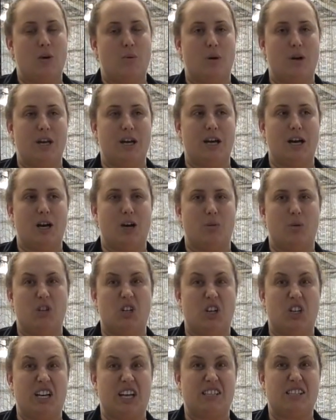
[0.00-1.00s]
We
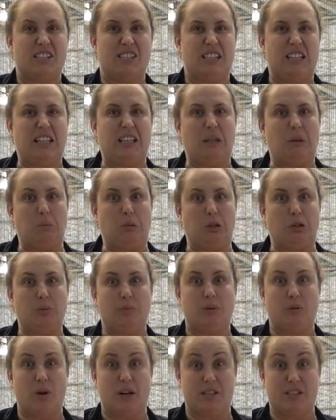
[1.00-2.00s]
don't act silly and we
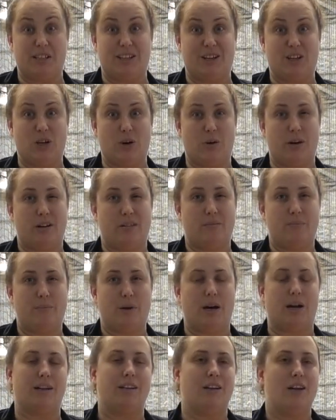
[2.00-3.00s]
should be right to get going.
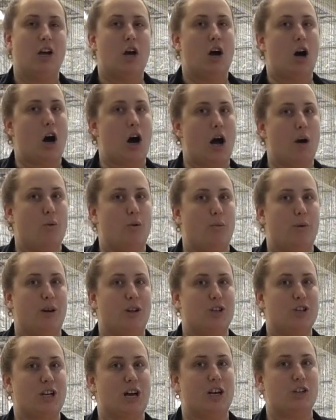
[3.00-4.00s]
But I will
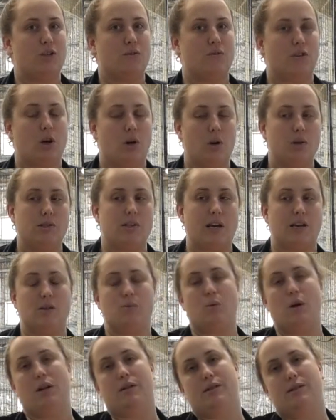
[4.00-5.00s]
be in charge of those
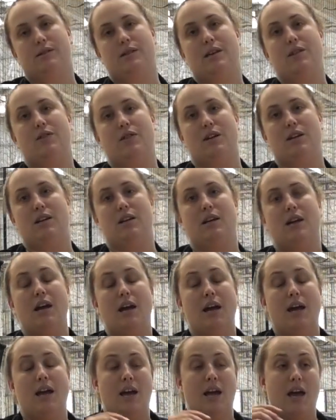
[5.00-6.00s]
as well as the
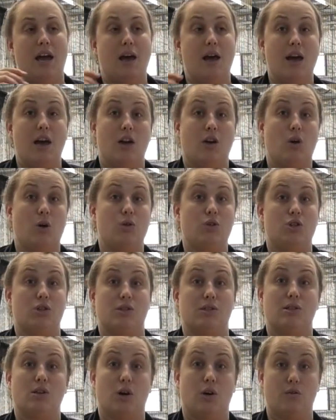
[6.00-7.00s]

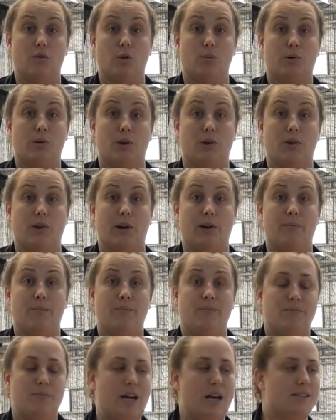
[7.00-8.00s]
coaches of your program.
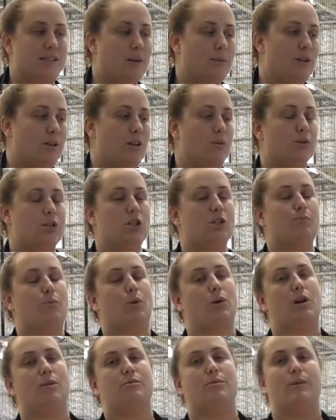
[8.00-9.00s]
Now, something that was just
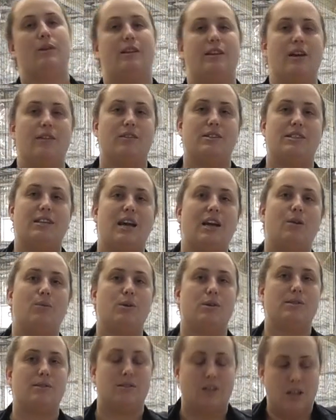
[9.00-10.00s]
brought up to me the other day
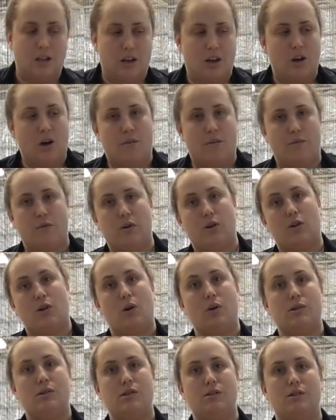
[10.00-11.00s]
was for
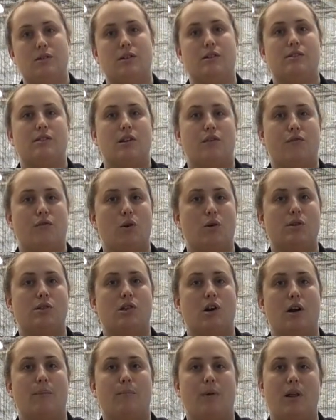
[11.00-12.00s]
those who it's their first
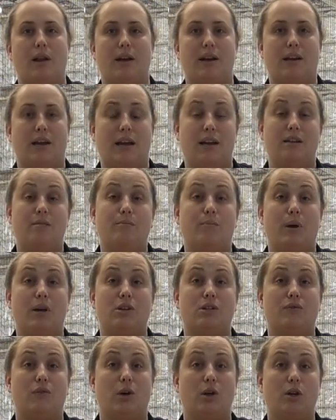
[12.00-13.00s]
time playing in
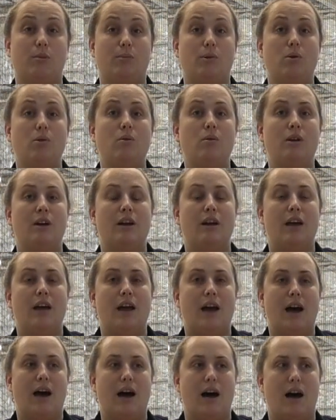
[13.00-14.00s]
beach volleyball,
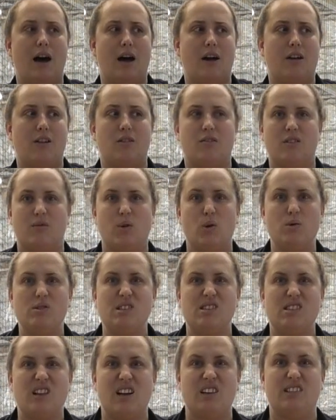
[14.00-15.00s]
the rules
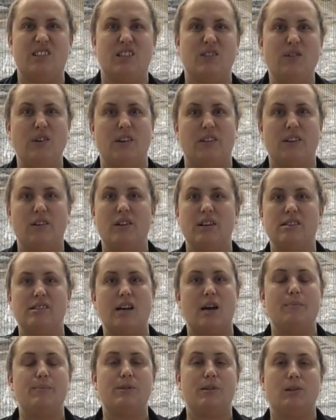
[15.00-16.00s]
are slightly different. There is
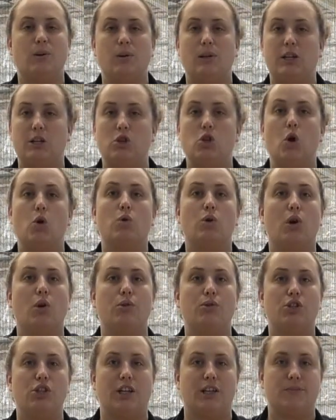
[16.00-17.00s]
absolutely no
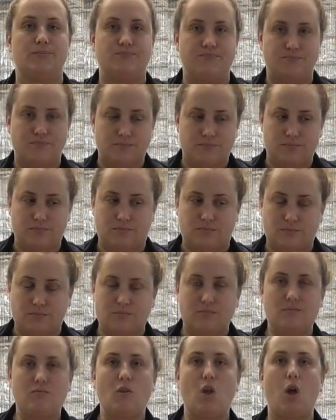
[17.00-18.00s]
coaching
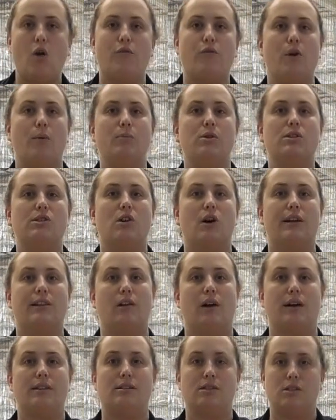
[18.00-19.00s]
from the
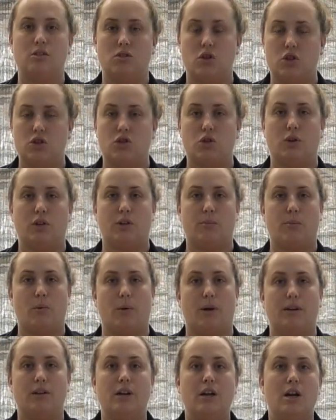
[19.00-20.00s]
sidelines, not during the
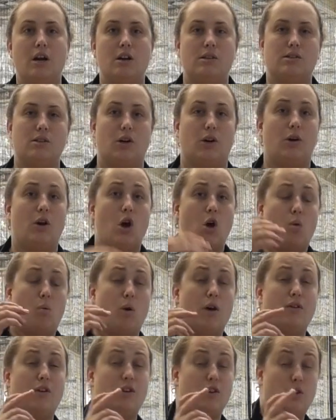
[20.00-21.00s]
point. So
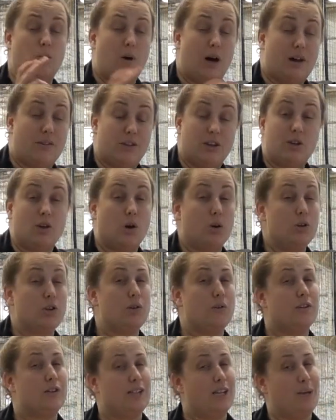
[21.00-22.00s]
whether you are the
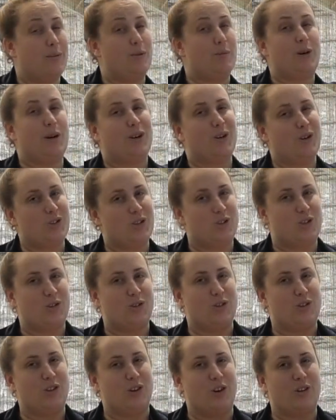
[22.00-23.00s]
coach of a team, and my coaches
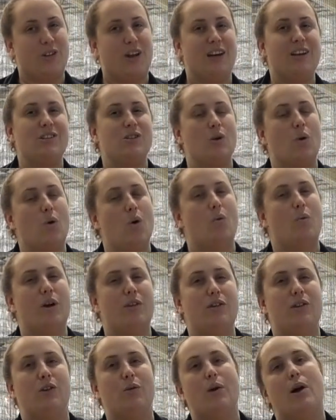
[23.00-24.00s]
should know that, or
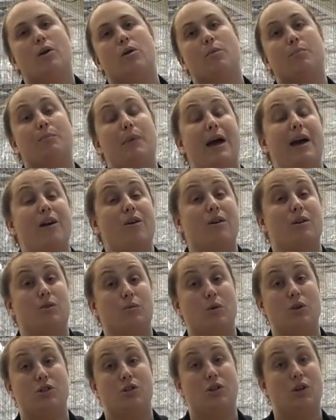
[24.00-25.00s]
whether you are a
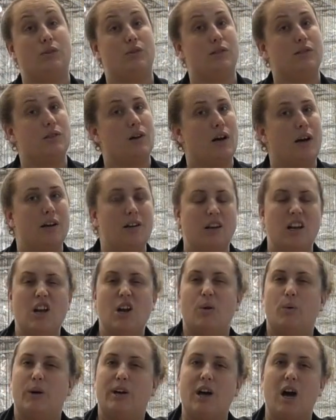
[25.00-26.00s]
parent watching on the side,
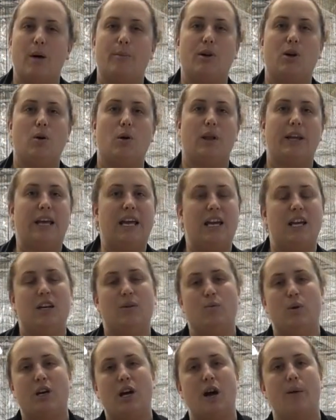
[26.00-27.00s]
we can't be calling
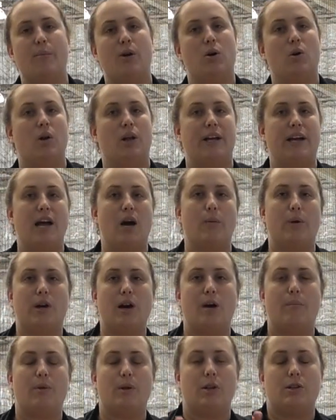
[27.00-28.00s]
in, we can't be calling out, we
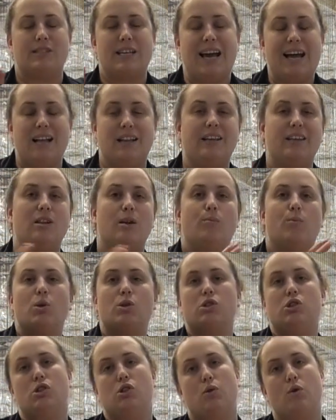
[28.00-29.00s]
can't be telling them
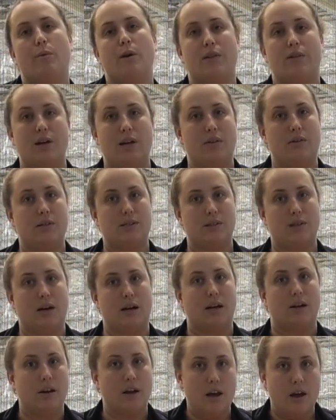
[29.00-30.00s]
what to do about the other
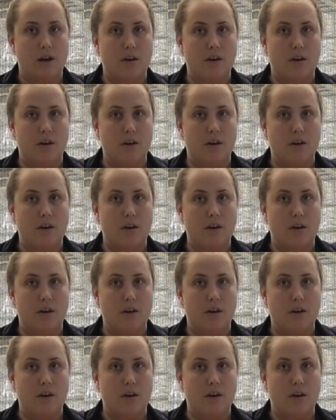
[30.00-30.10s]
side.